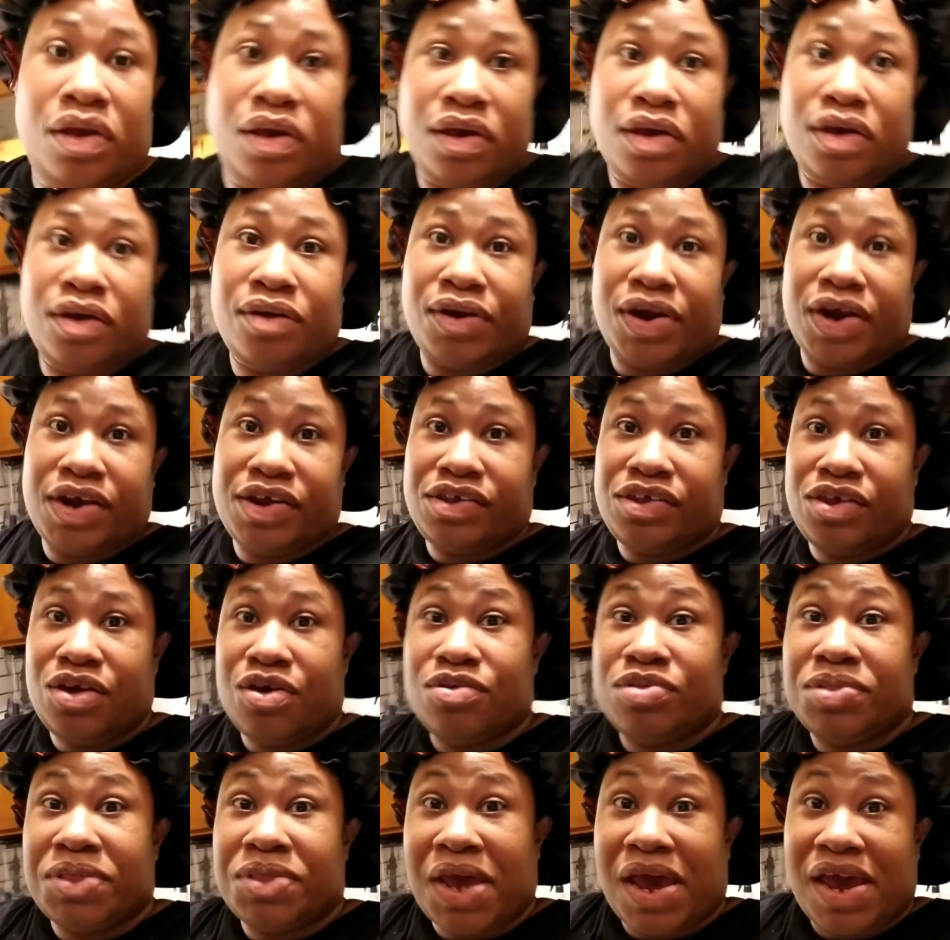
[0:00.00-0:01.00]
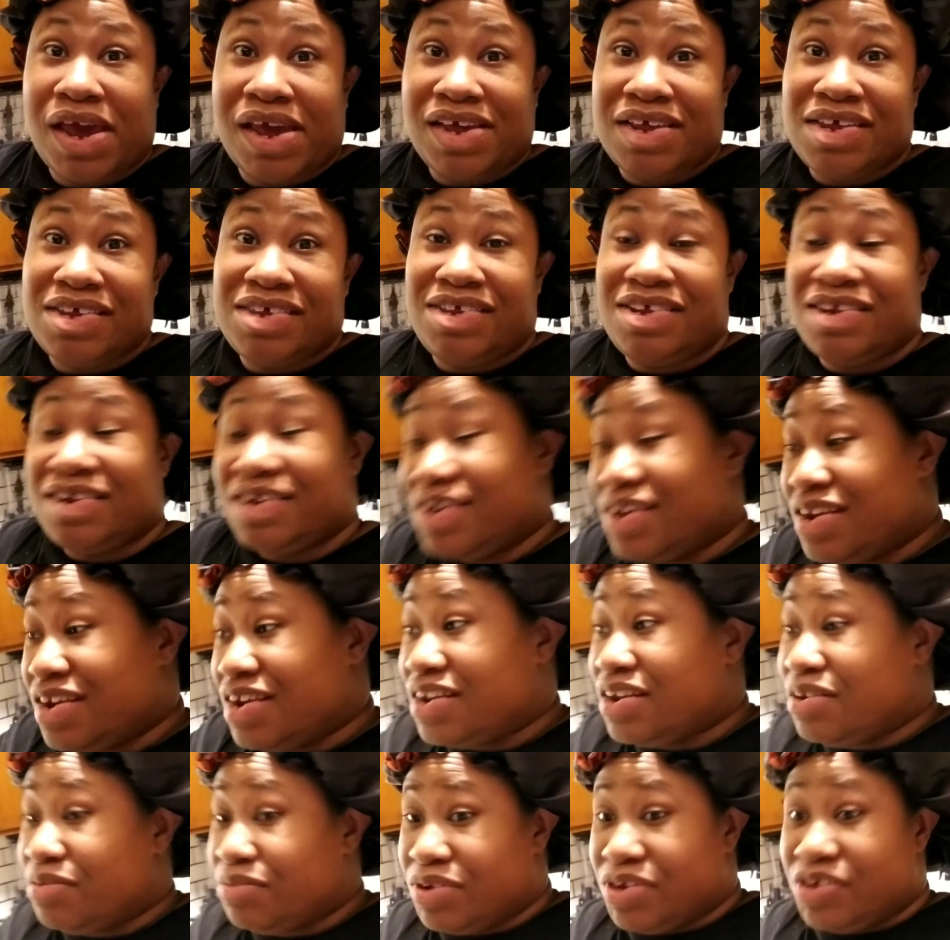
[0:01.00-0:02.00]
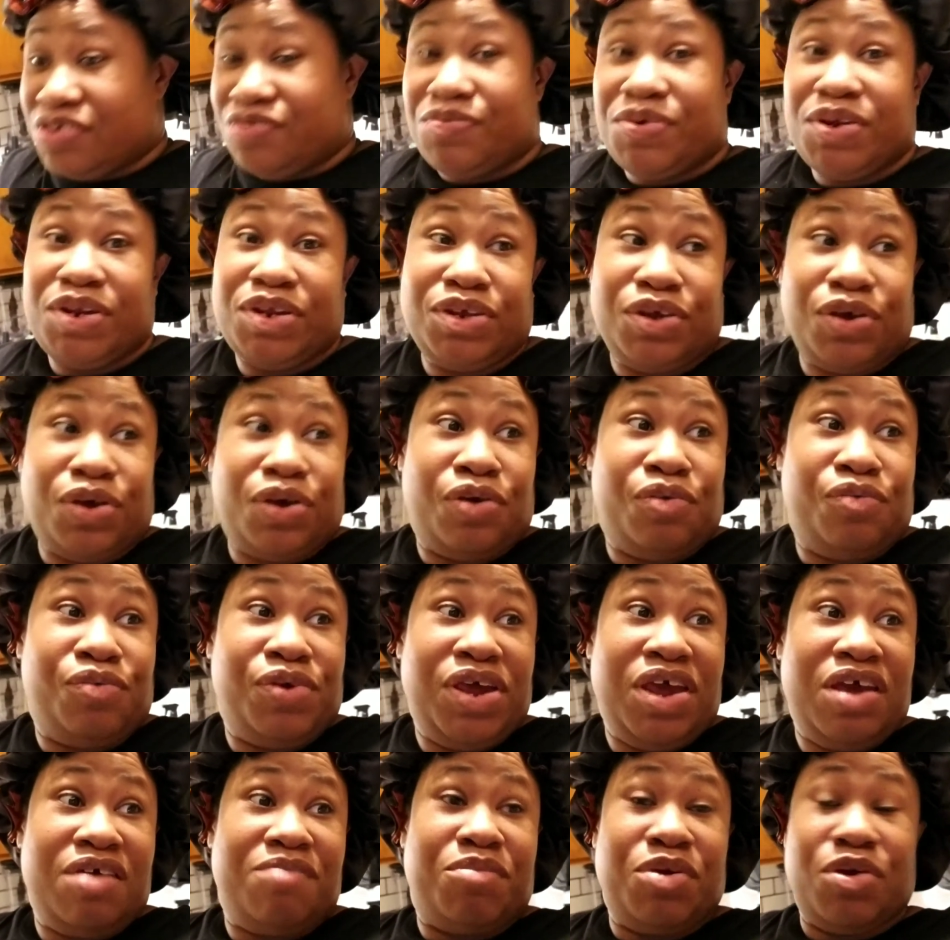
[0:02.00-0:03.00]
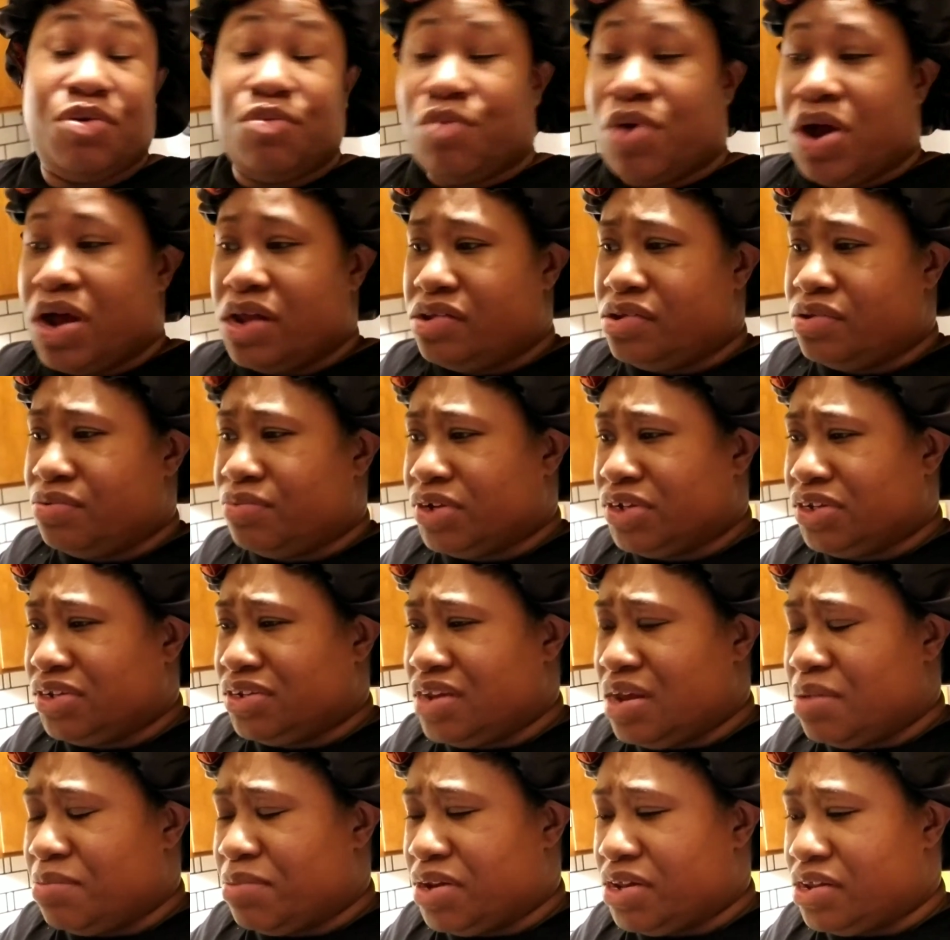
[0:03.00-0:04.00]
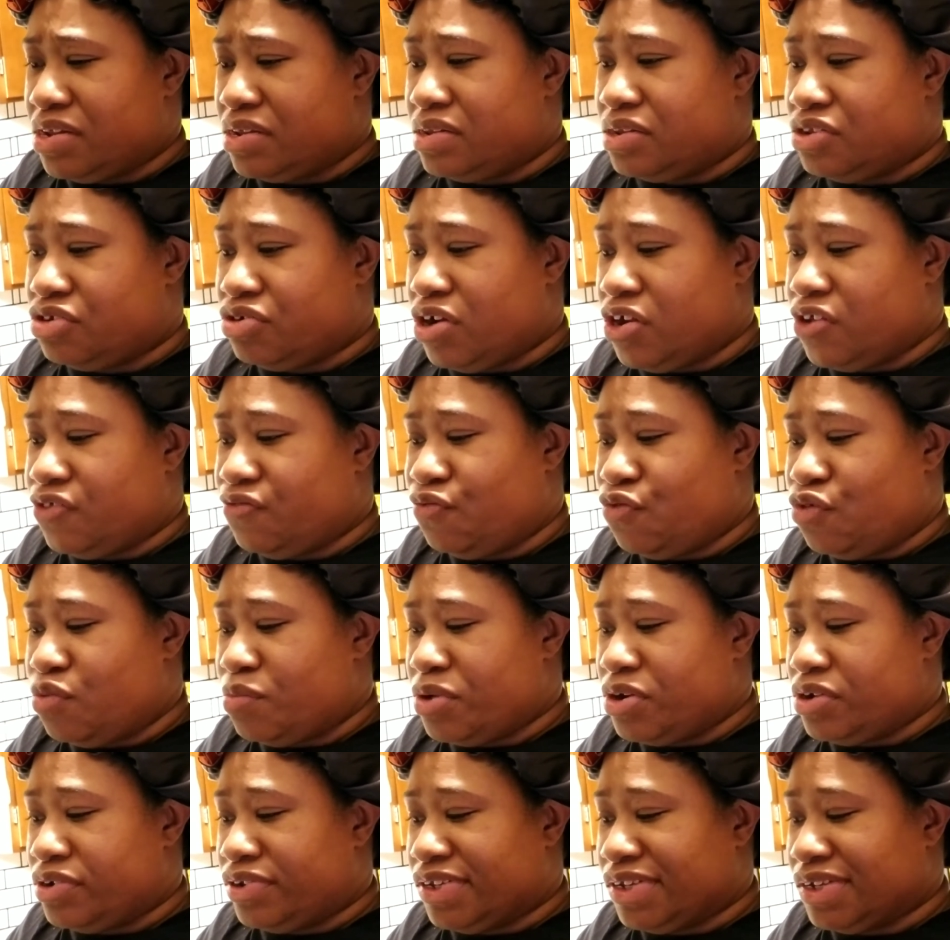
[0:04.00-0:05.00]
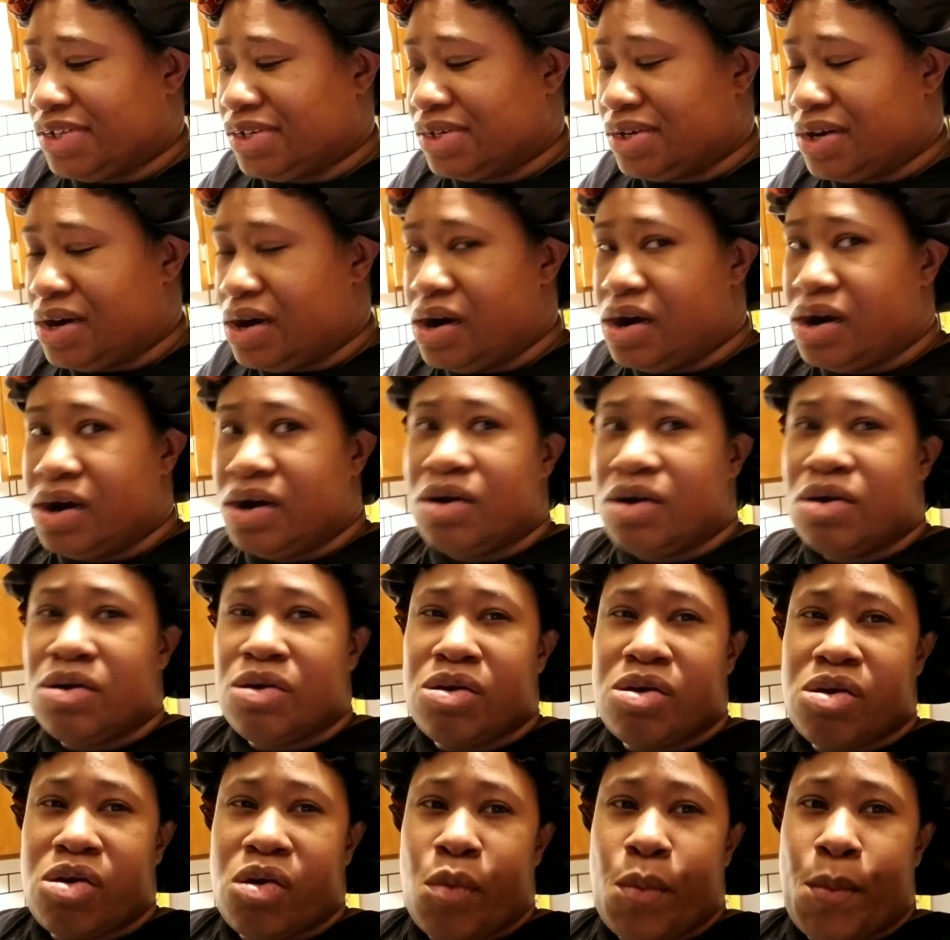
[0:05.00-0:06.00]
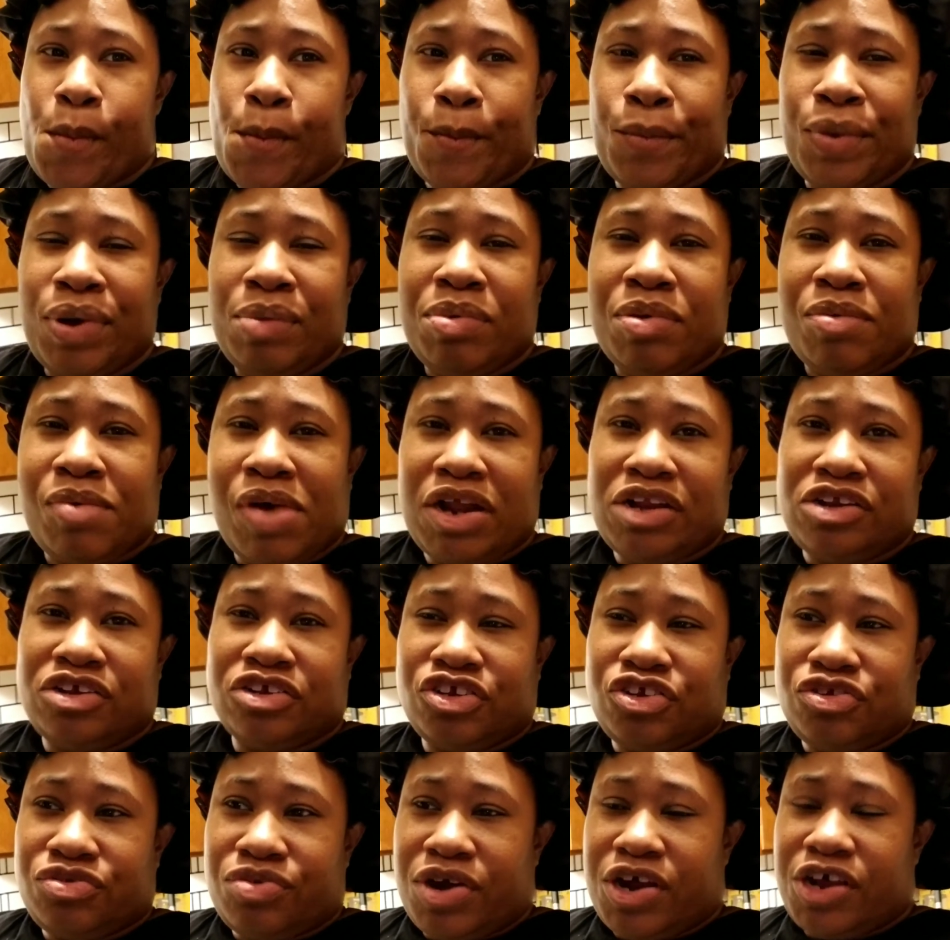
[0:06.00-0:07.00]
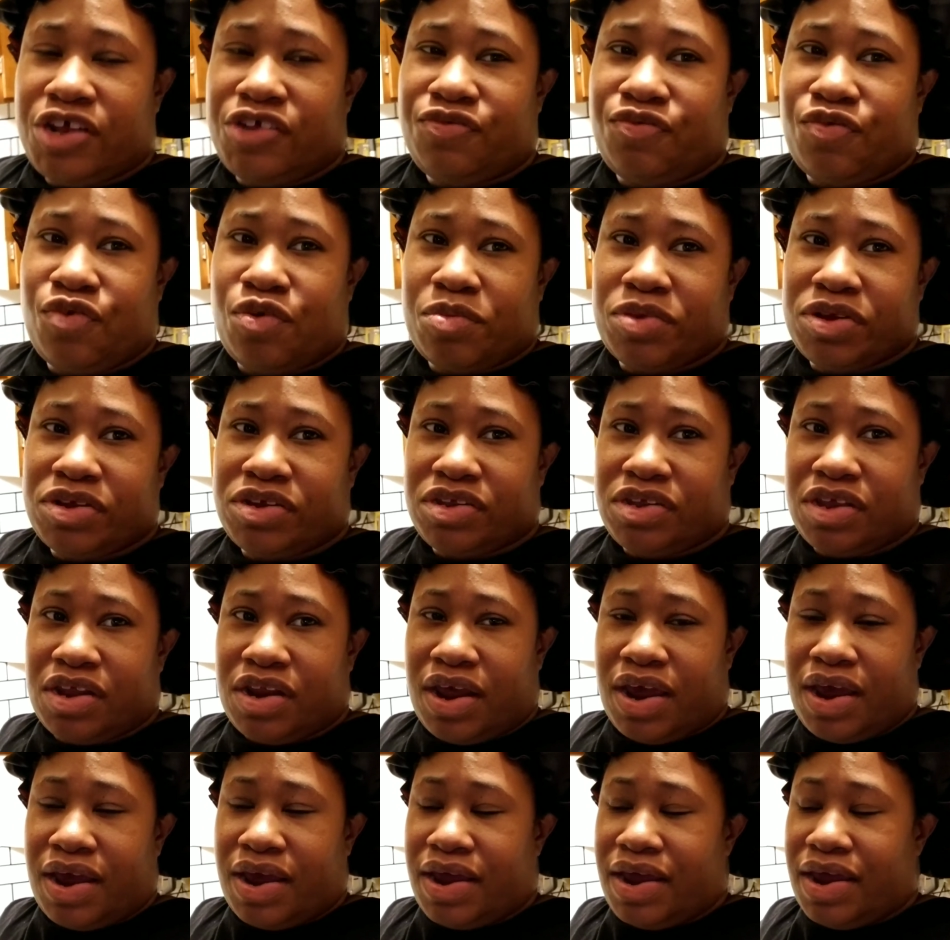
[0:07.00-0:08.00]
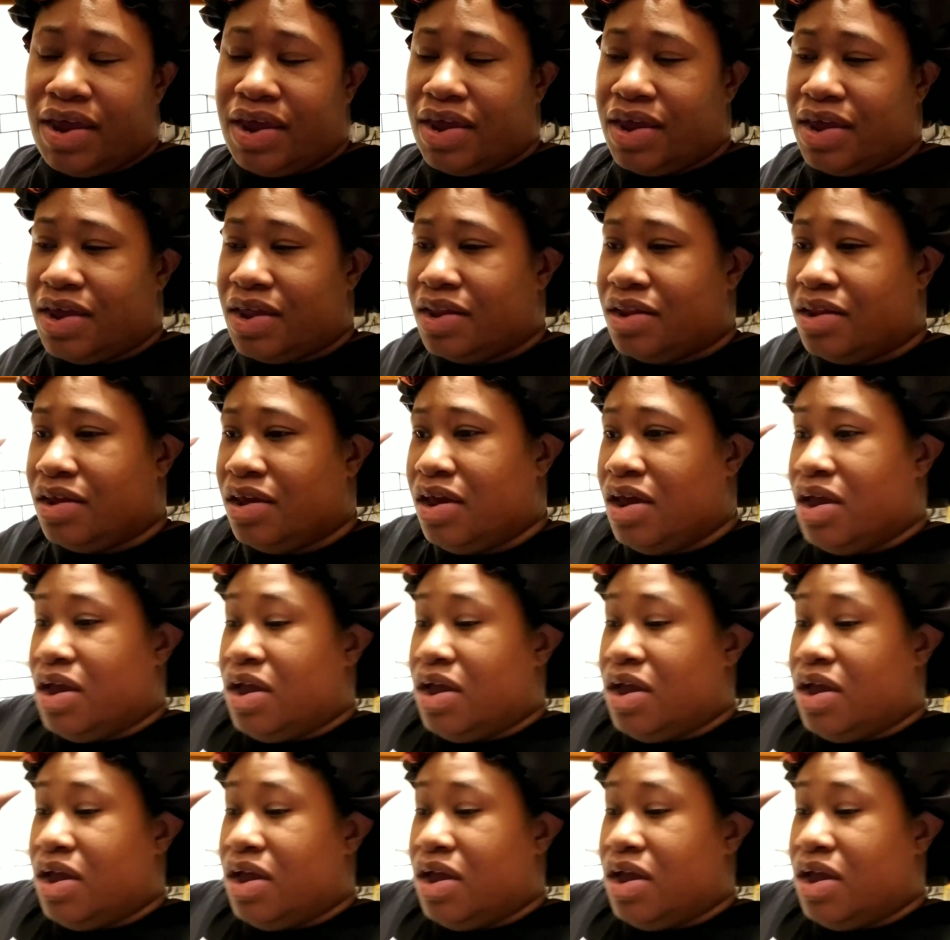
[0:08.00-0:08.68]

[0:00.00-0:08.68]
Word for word: All right, so that is the end of this video. We have been watching, what's the name of this, Transformers? Yep, we've been watching Transformers tonight, and